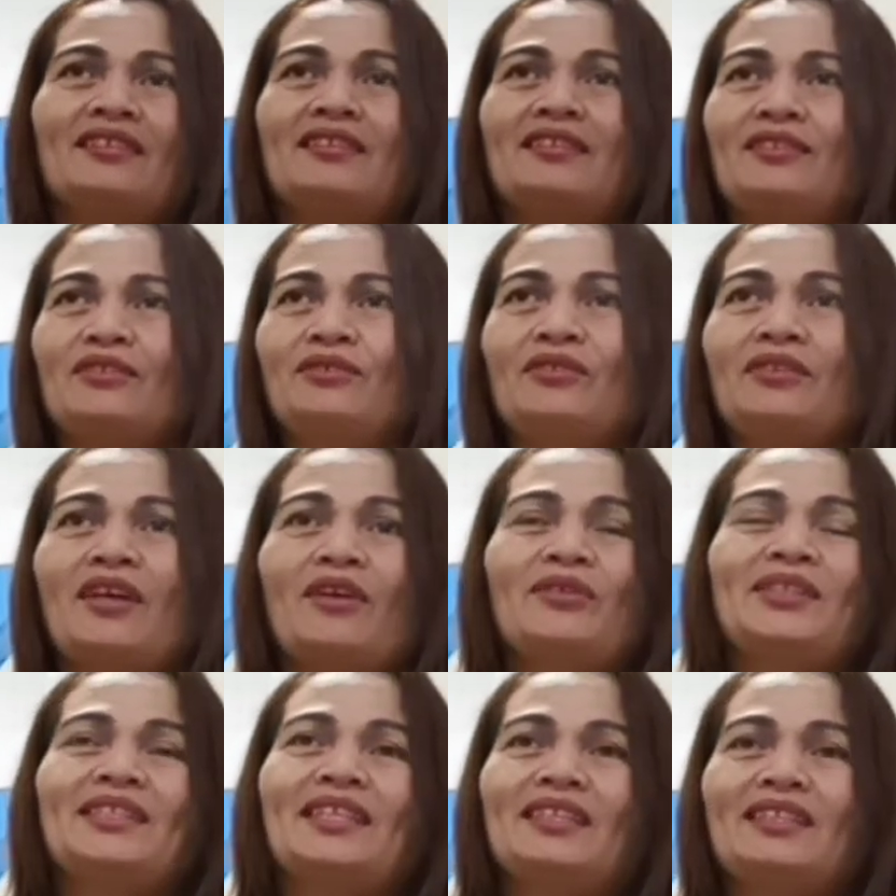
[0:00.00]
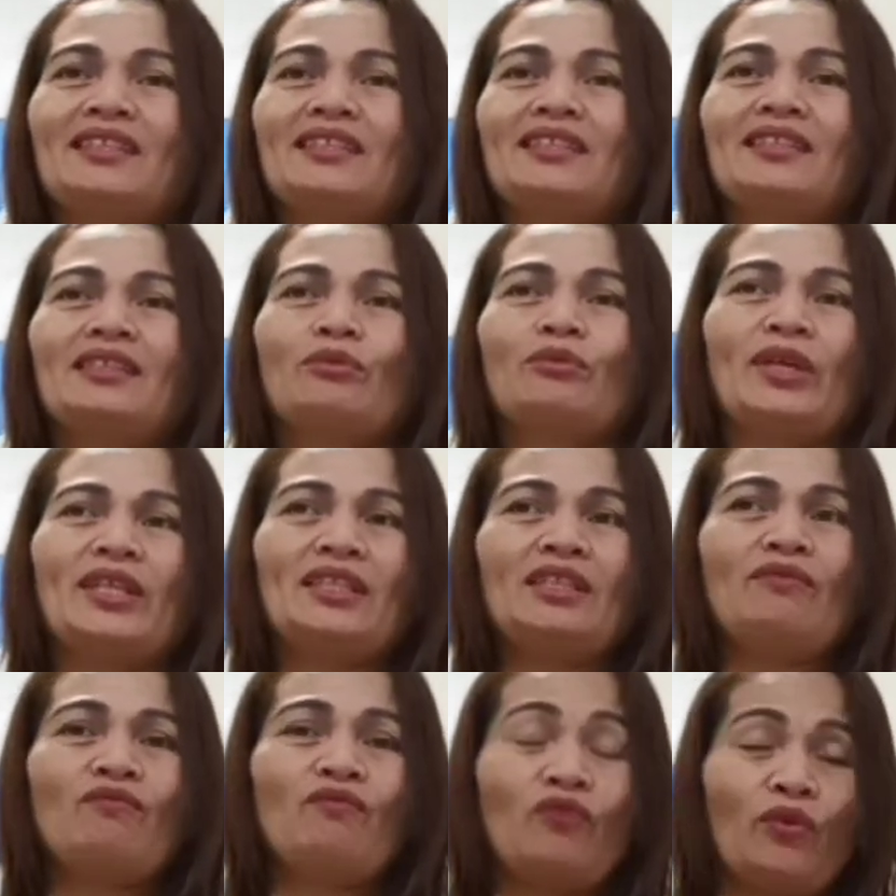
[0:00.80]

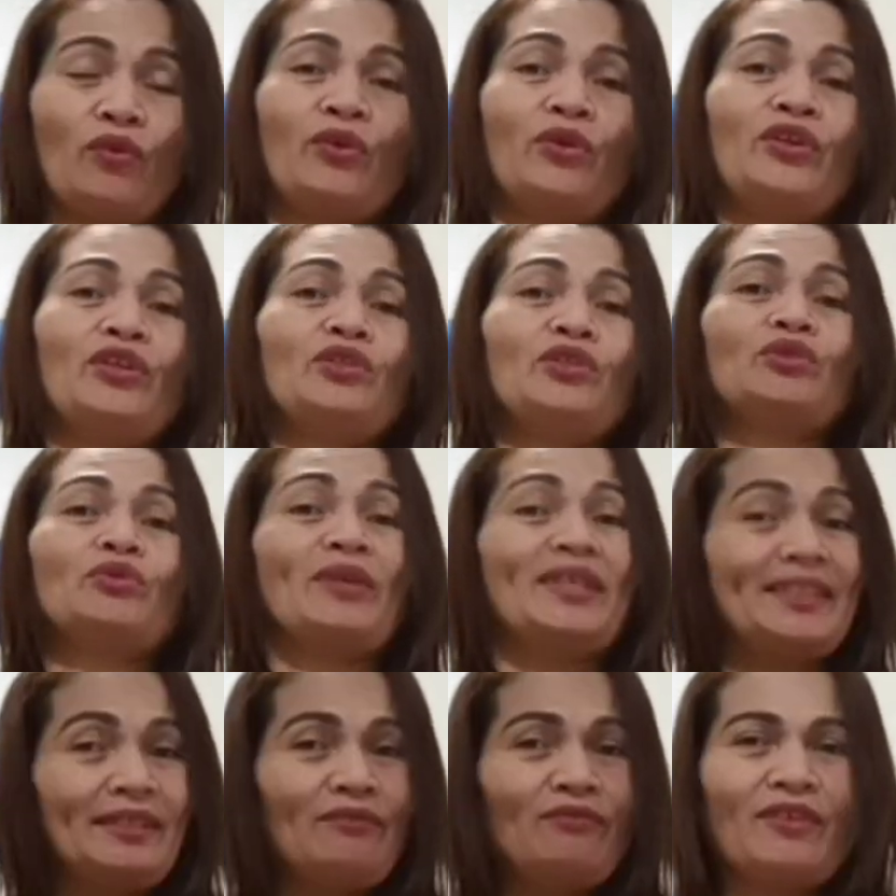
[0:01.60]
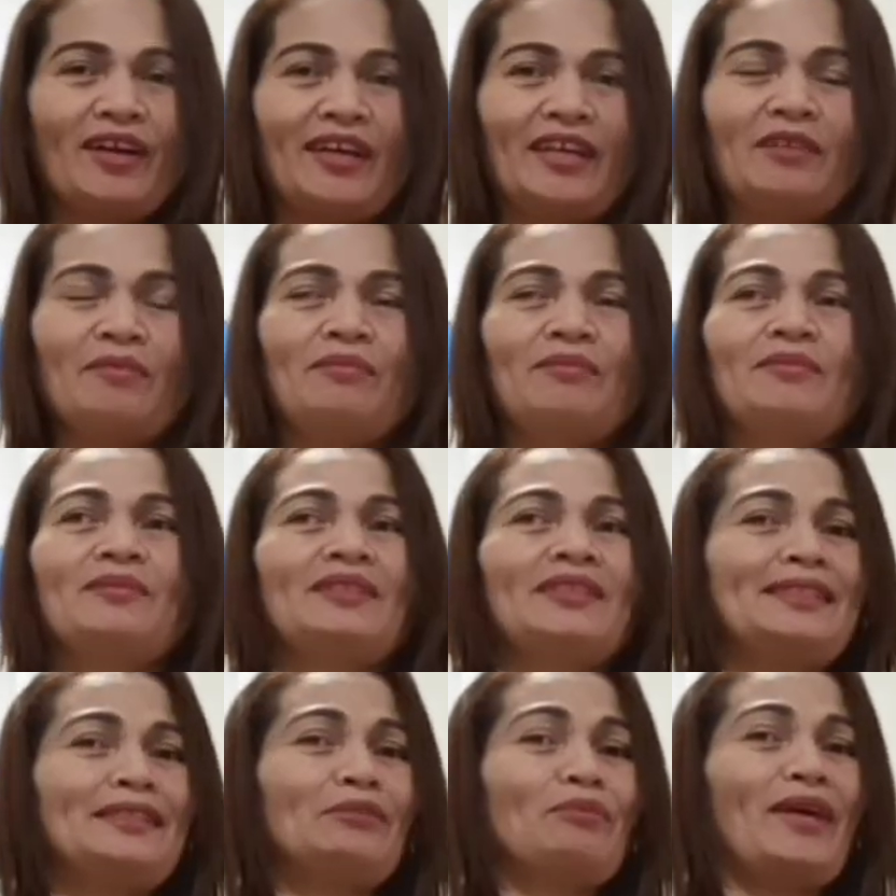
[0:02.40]
2024 to 25,
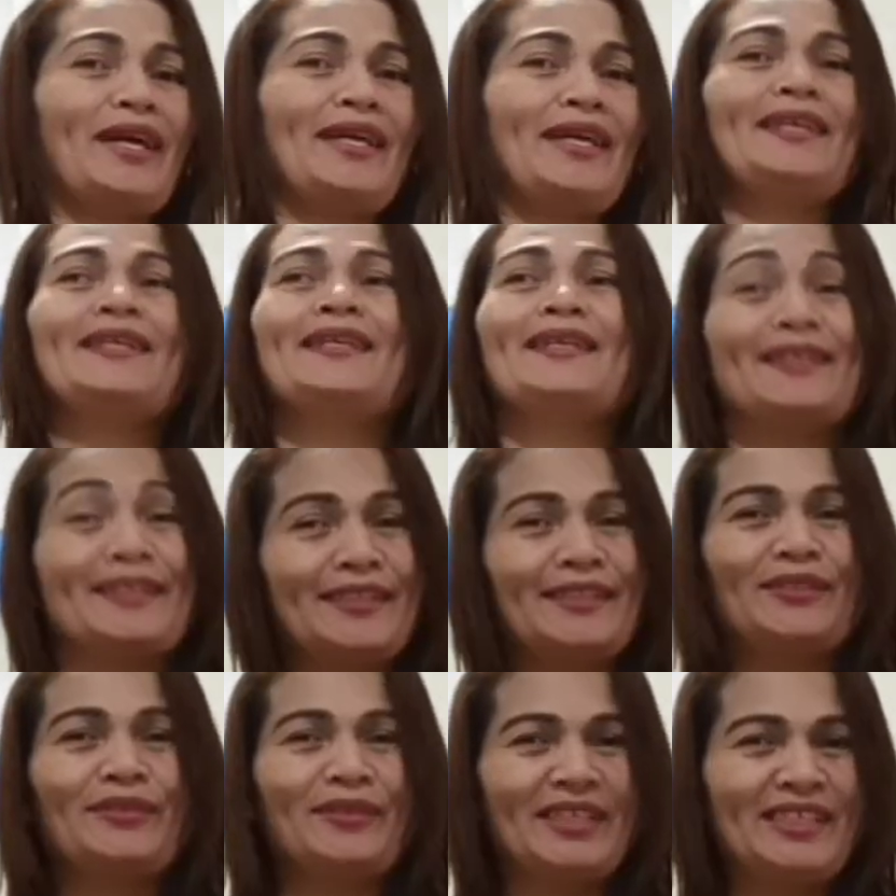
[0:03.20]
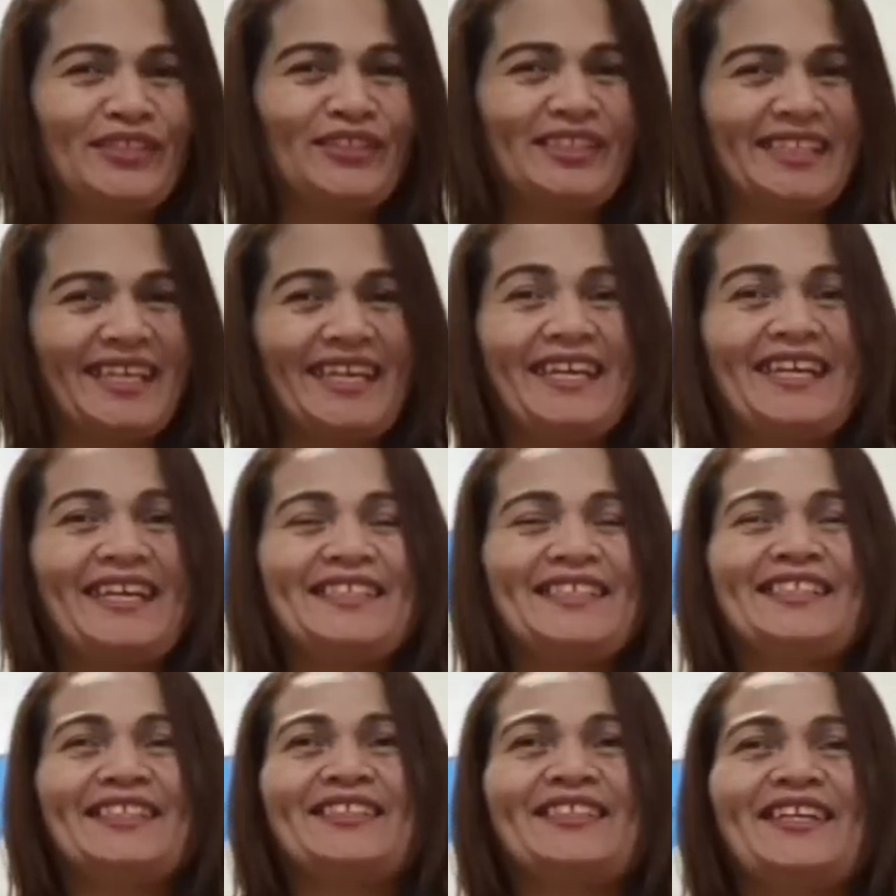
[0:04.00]
it's my graduation day,
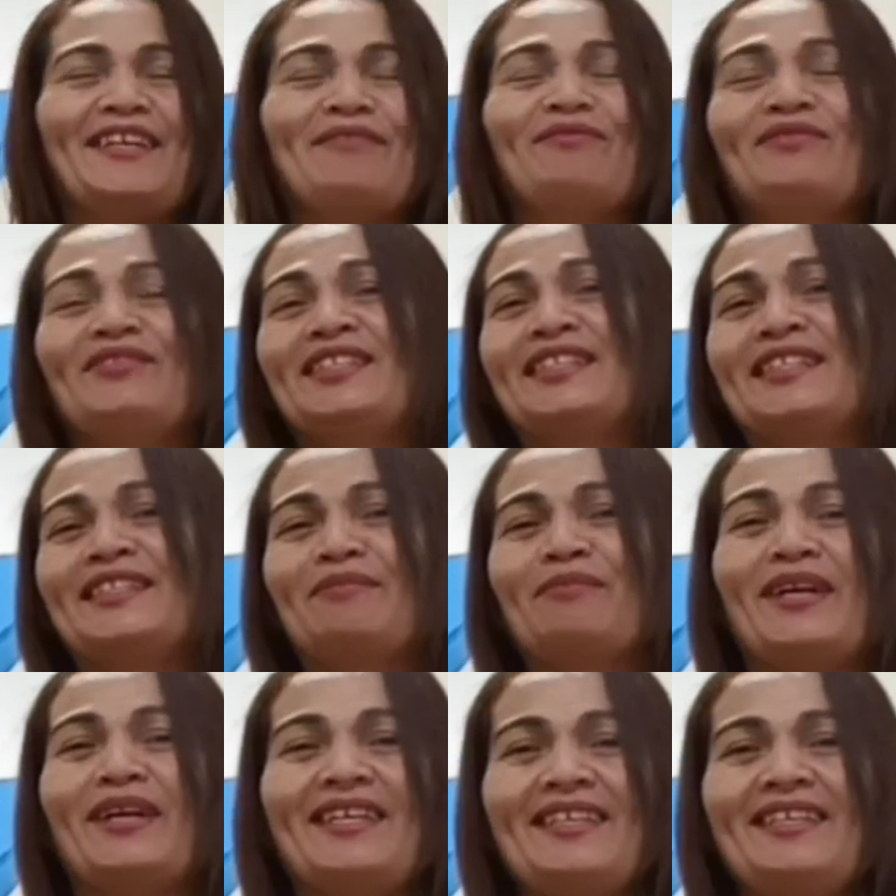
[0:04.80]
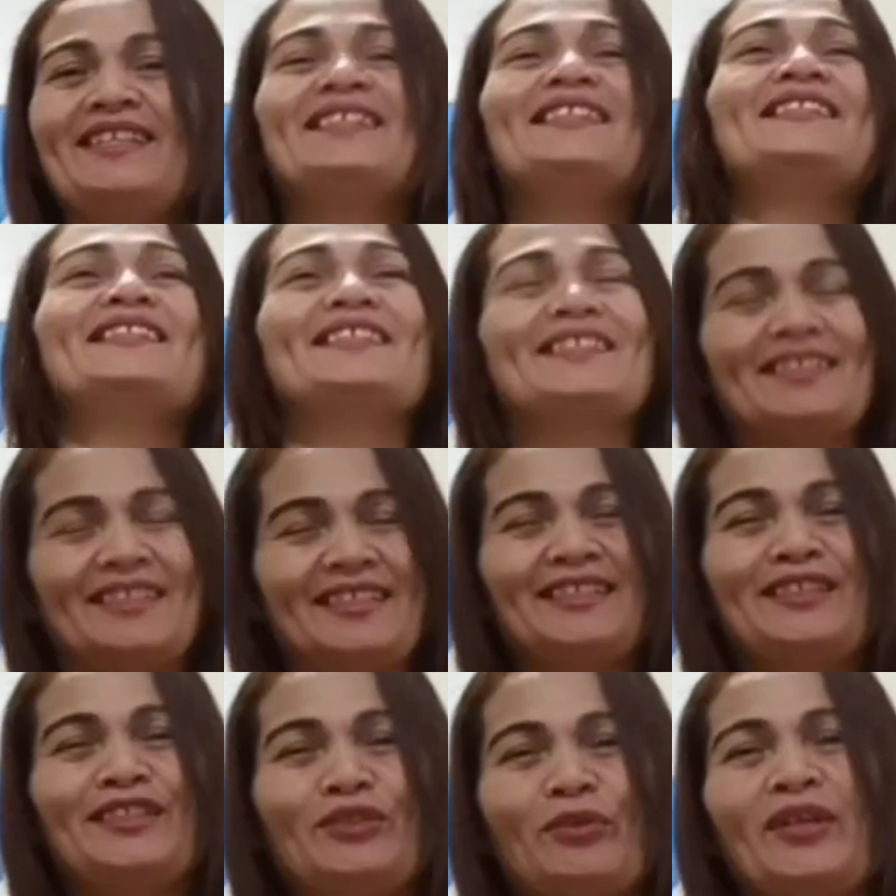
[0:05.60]
so I finished my
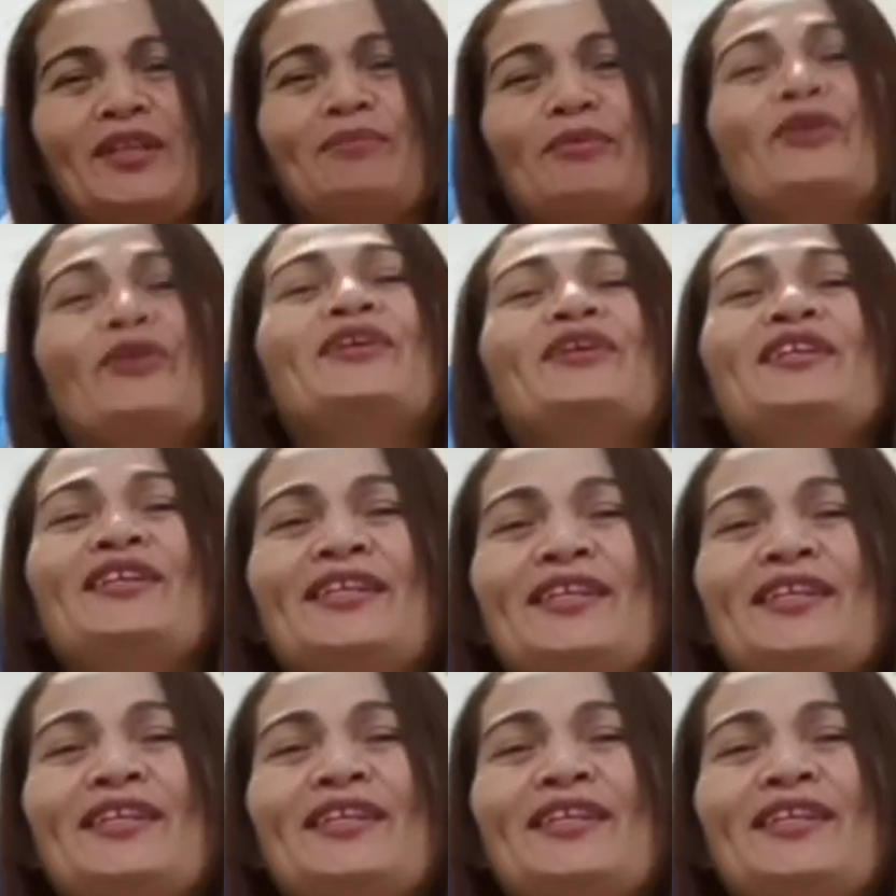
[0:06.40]
grade 12 or